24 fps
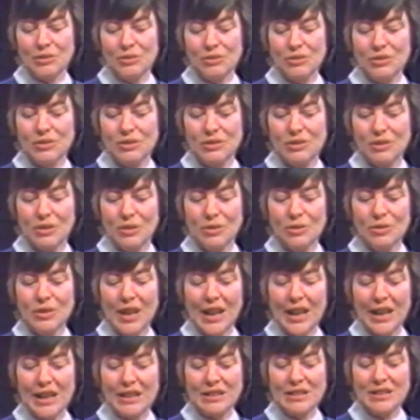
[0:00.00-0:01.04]
you should look
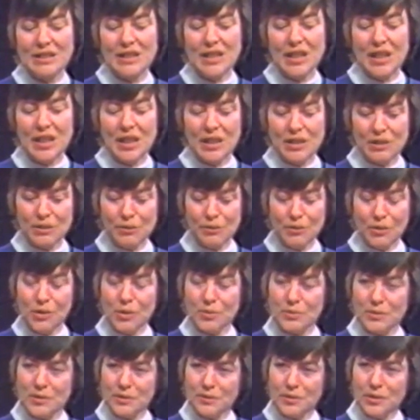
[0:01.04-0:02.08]
at the
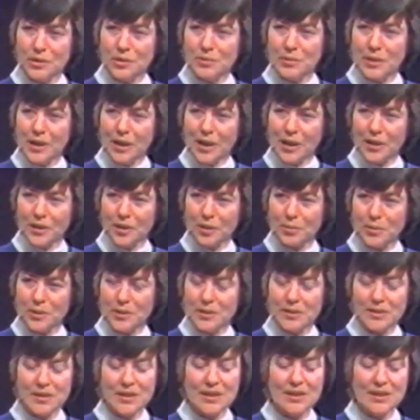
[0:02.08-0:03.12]
forms of human
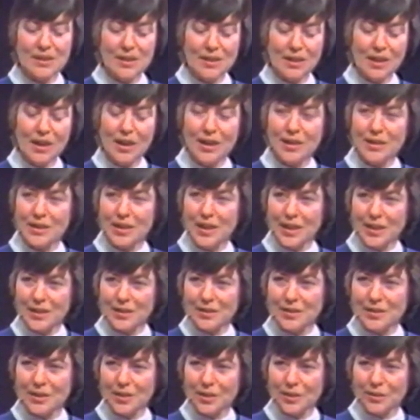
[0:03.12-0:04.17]
occupants in the
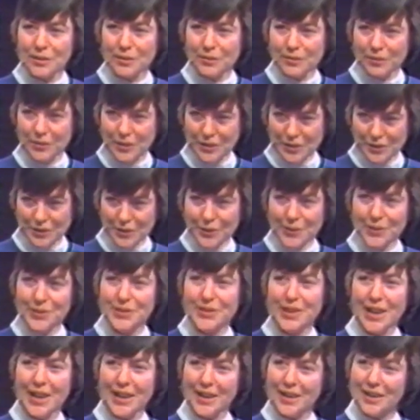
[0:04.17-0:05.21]
context of physical
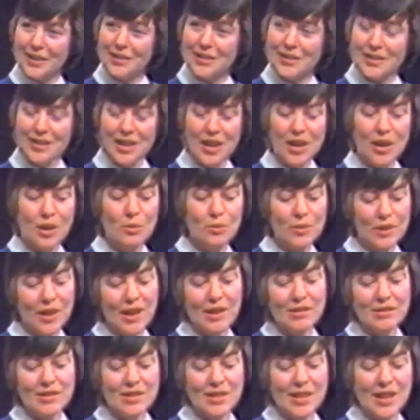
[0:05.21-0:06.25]
settings
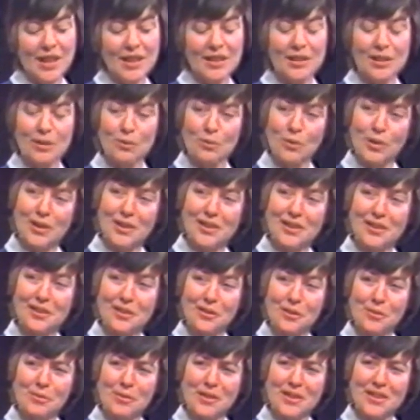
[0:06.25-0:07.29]
without saying that one
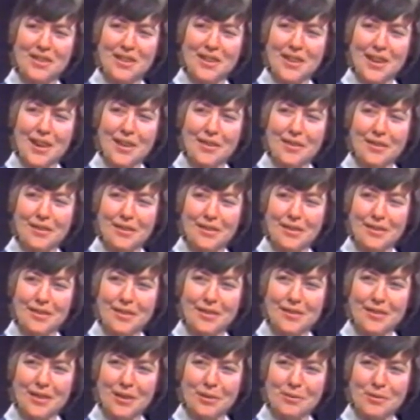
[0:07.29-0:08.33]
determined the other.
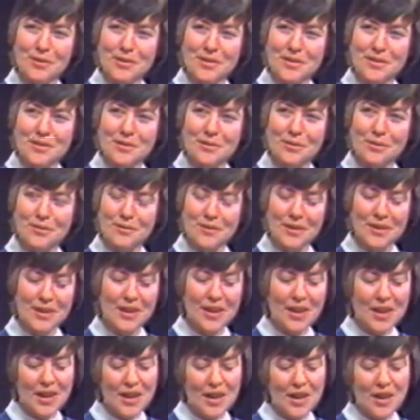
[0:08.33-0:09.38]
There was a sort of a,
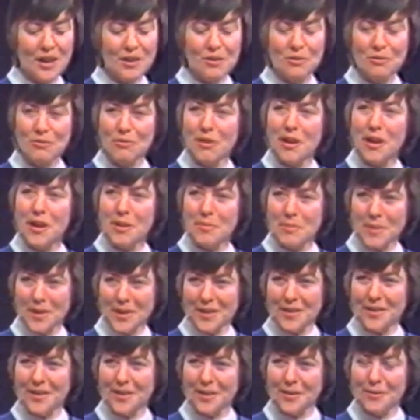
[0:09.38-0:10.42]
a
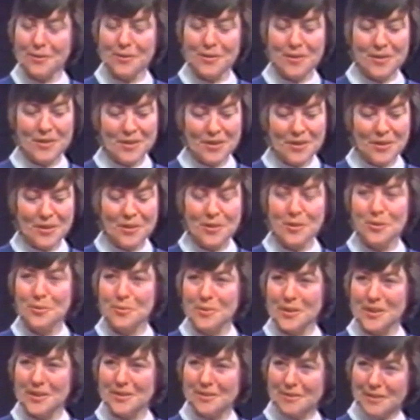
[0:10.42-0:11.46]
drama of
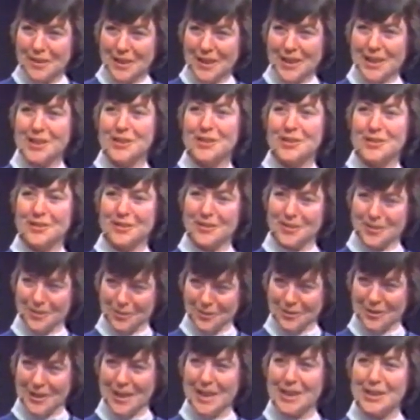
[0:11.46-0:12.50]
human relations to
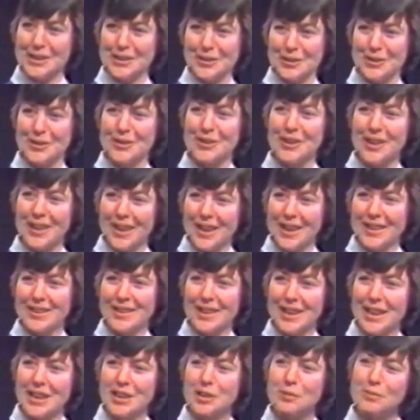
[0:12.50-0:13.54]
nature that
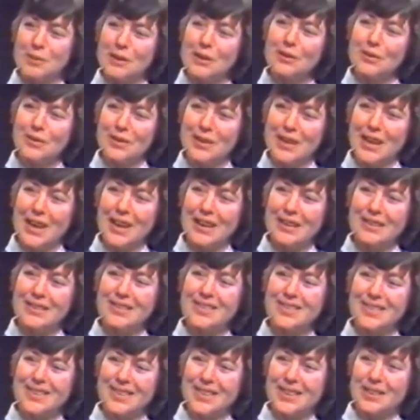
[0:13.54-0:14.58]
had to be looked
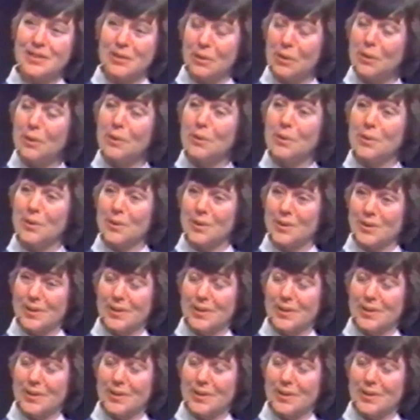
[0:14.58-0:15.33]
at as a whole.